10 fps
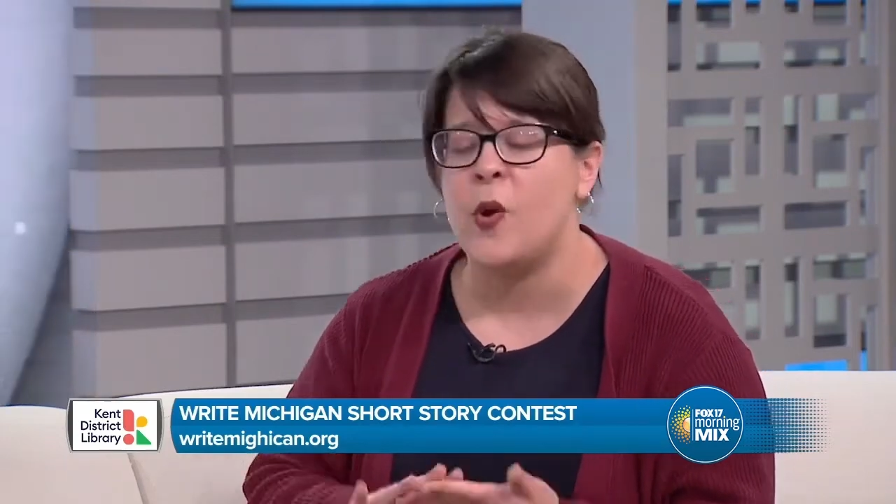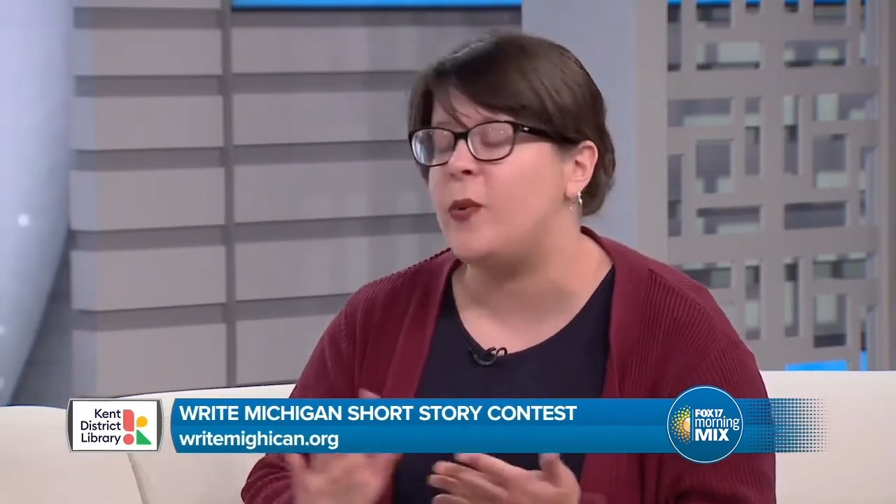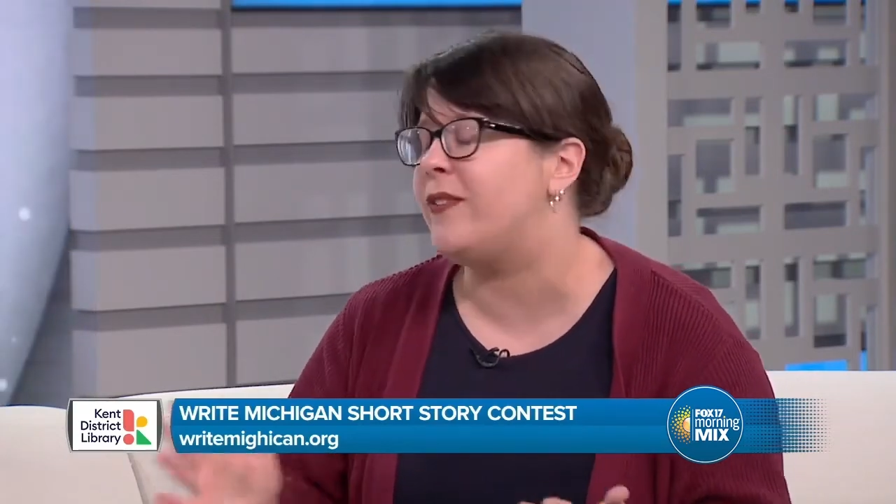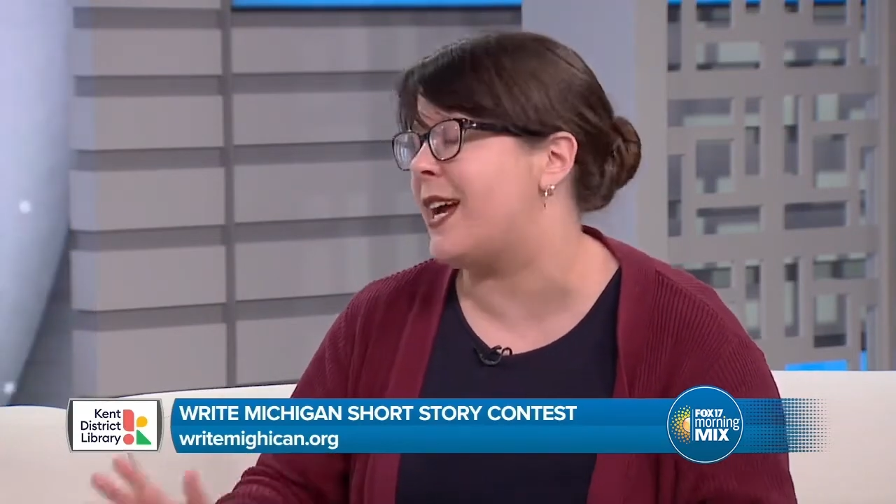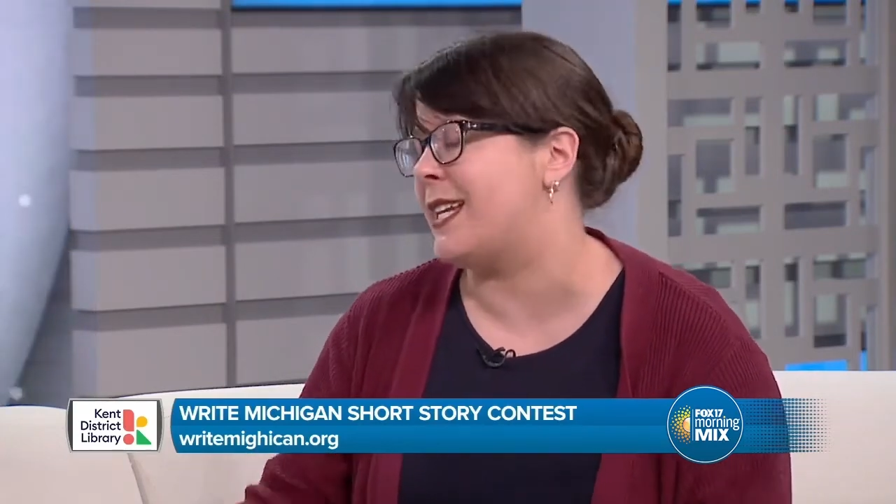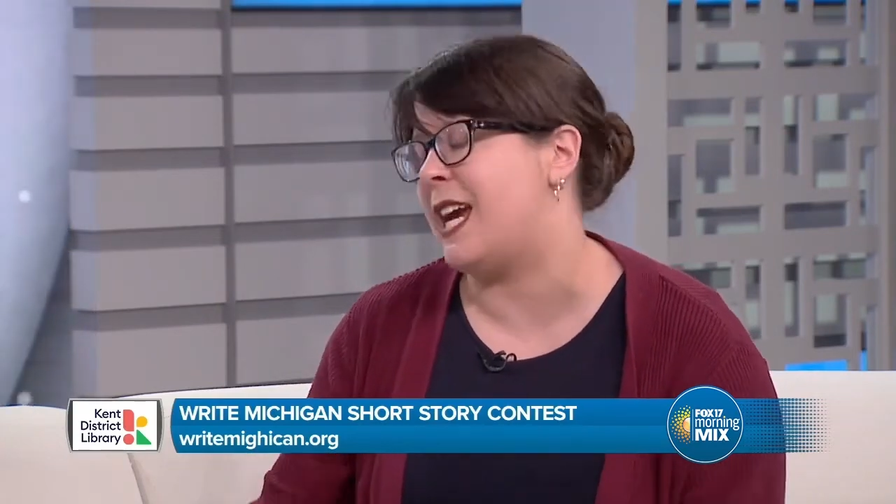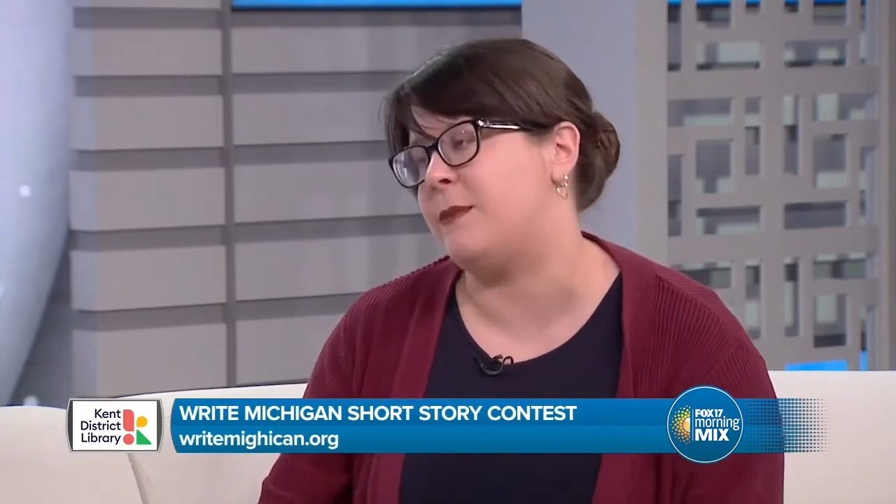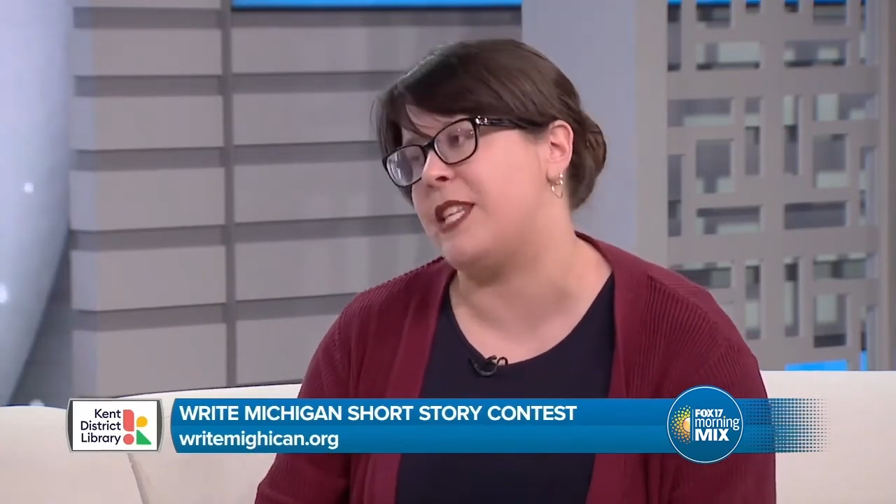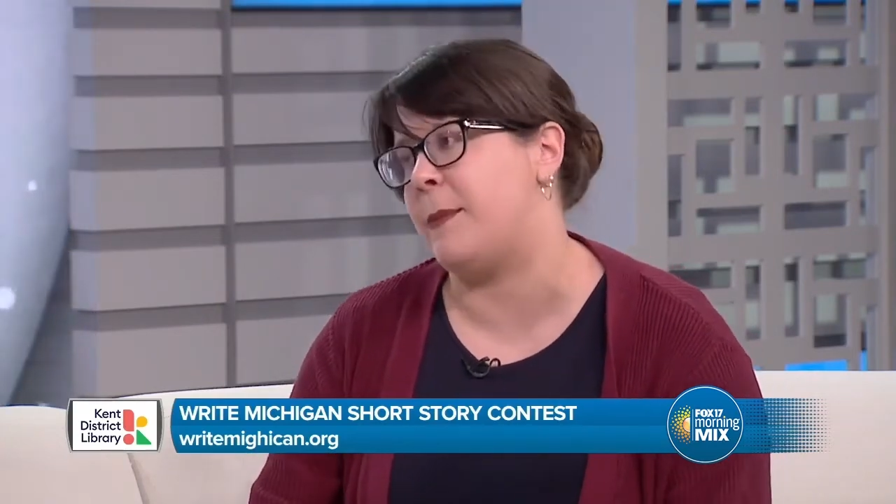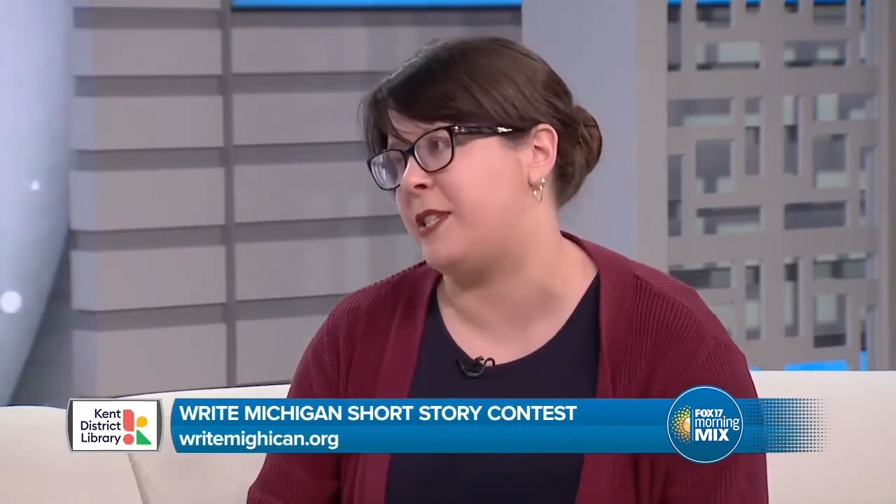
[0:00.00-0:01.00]
we've got time
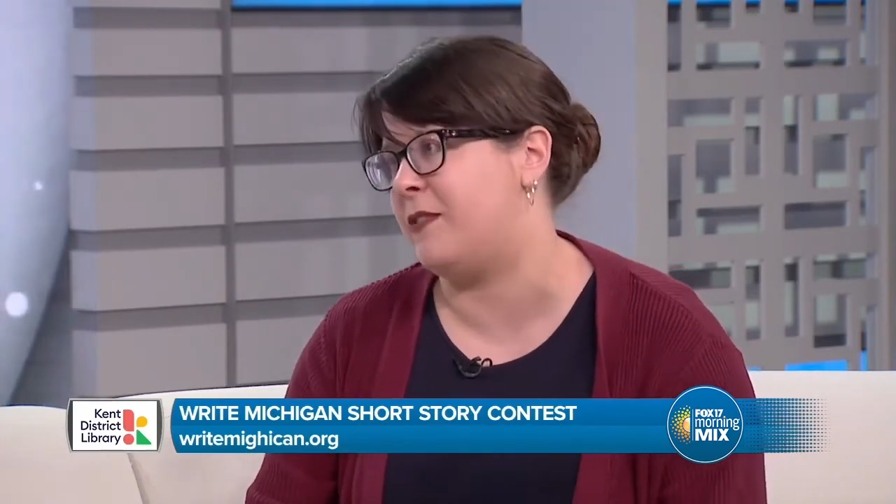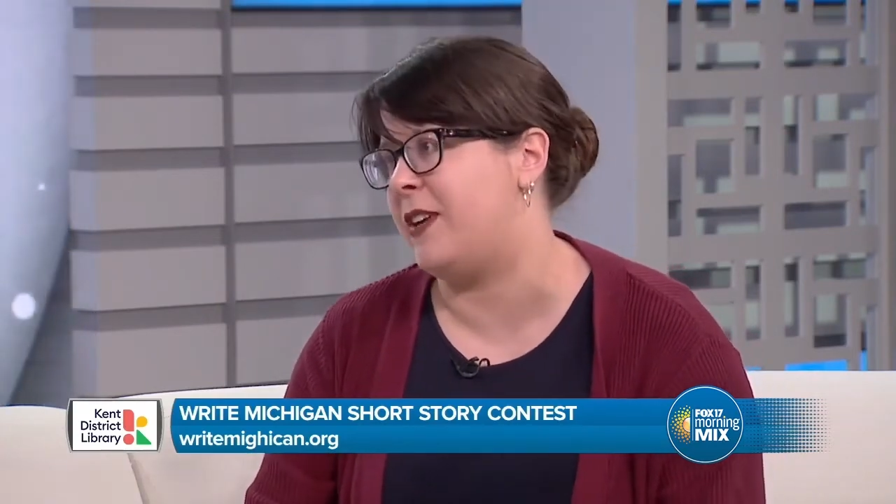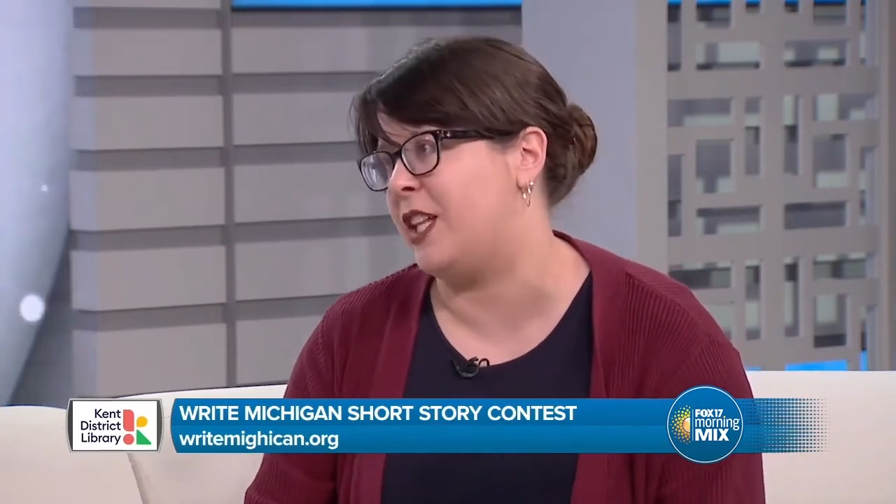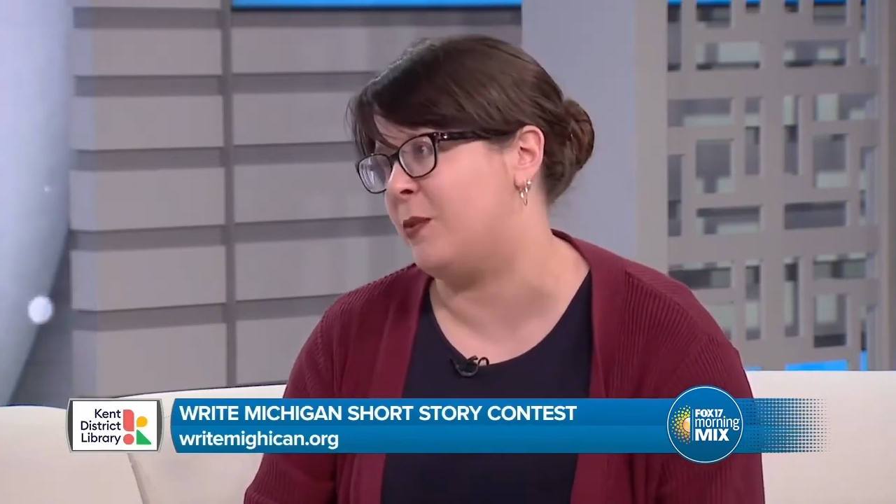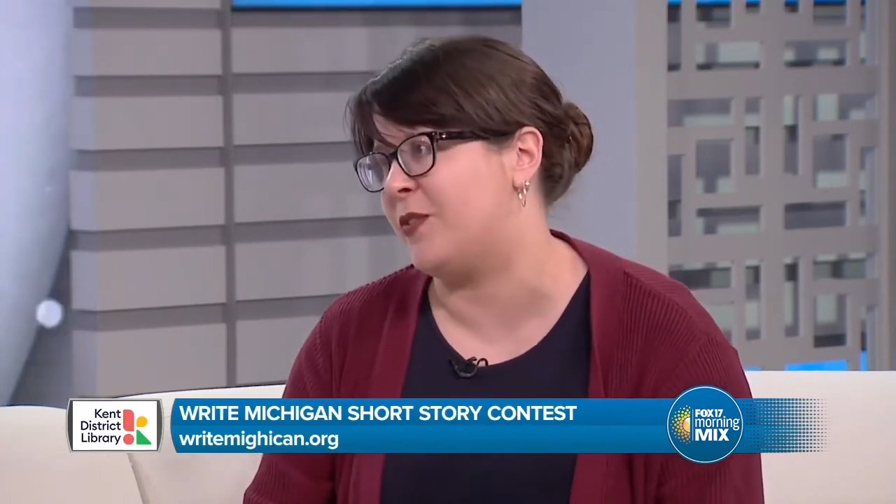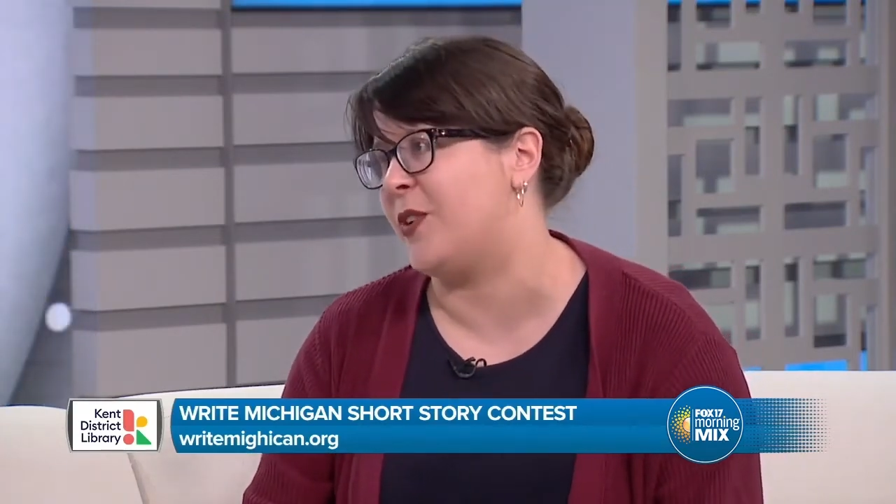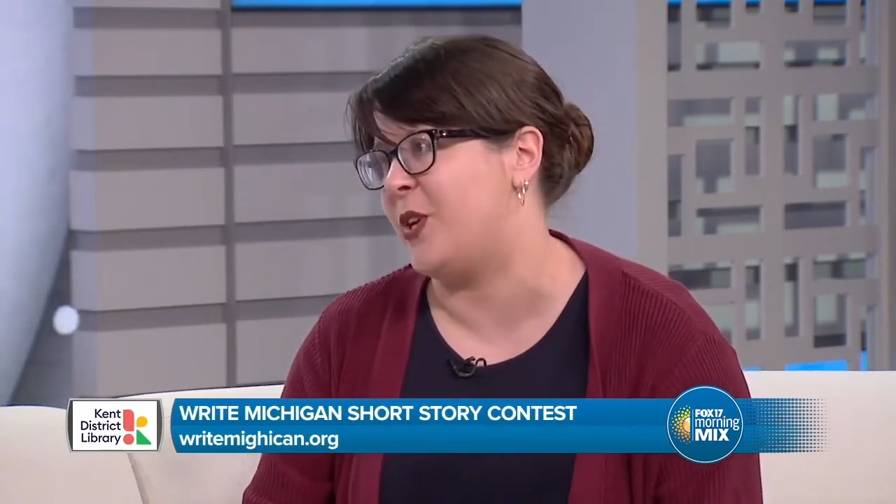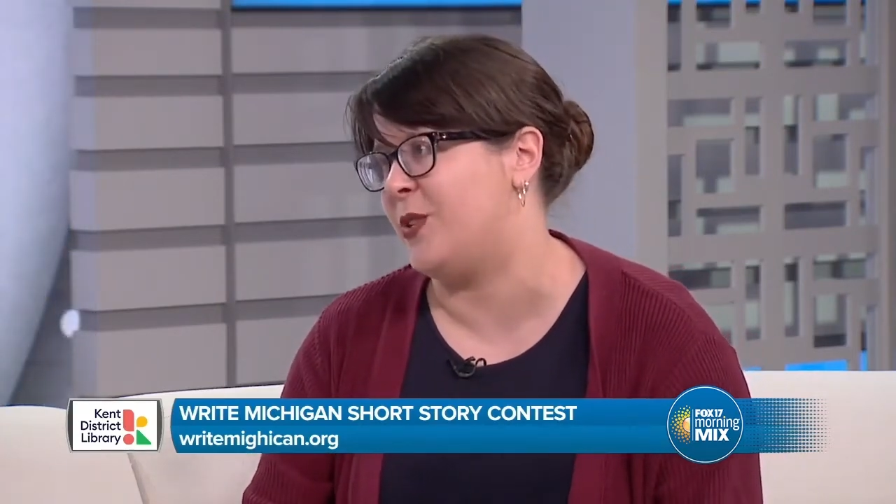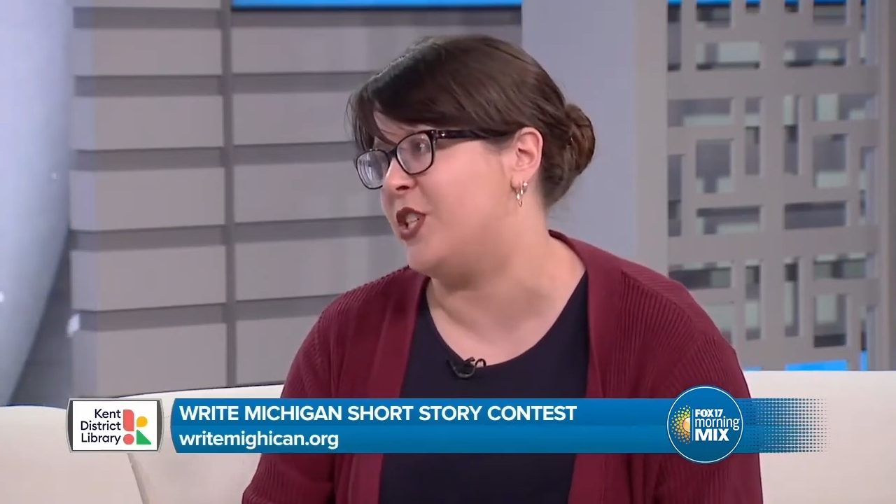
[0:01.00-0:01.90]
slots available for you to